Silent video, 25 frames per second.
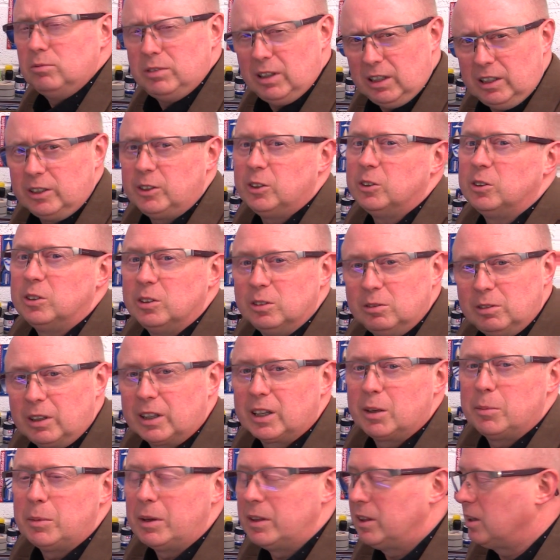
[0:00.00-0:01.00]
really good,
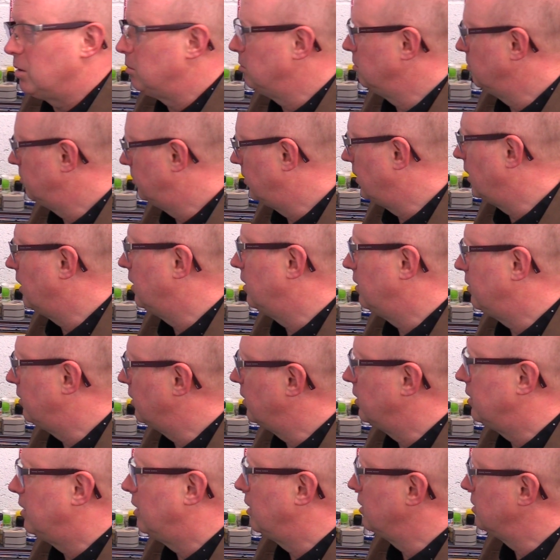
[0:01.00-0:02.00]
recommend them. Very,
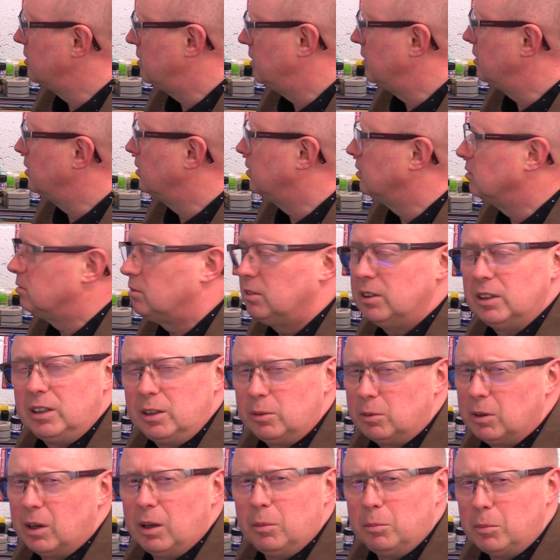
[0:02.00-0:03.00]
very nicely done, really
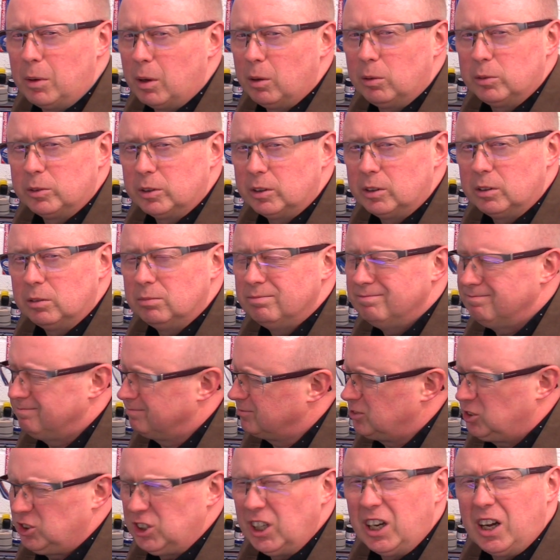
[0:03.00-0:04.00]
well moulded,
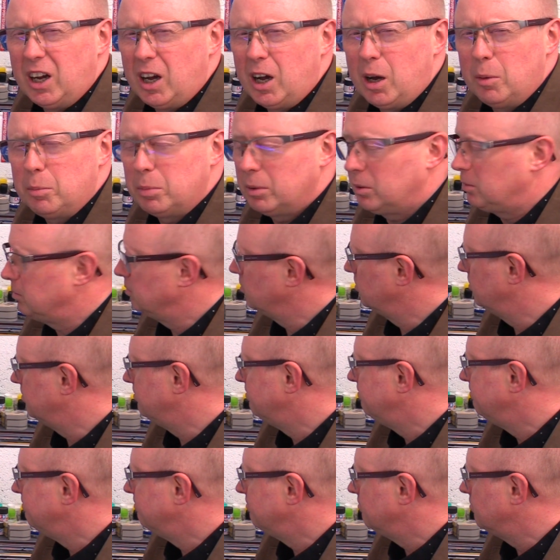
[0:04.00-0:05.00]
sharp,
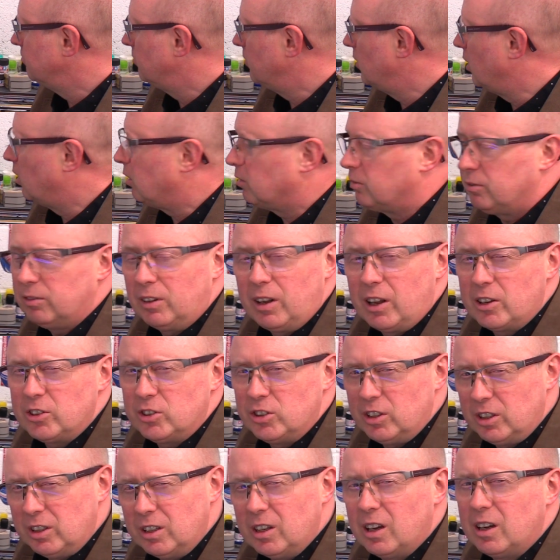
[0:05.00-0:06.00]
not
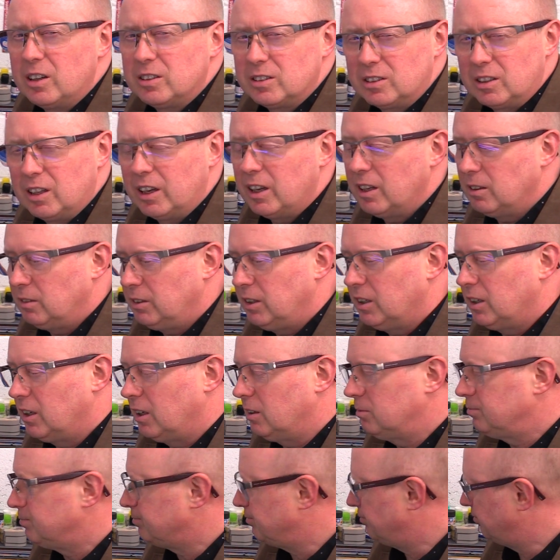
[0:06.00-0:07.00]
flashy, nice kit, you
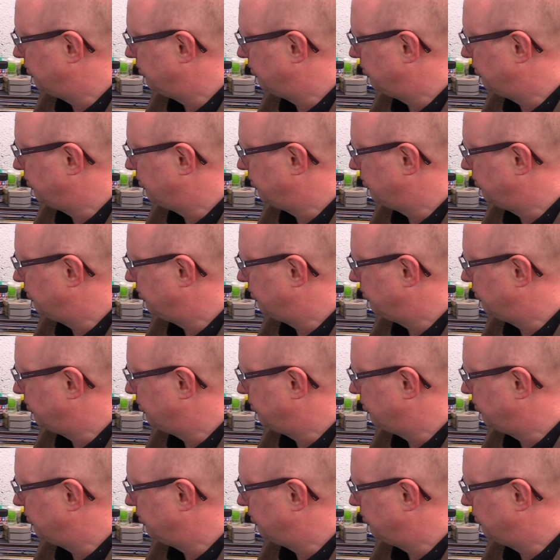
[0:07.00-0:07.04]
know.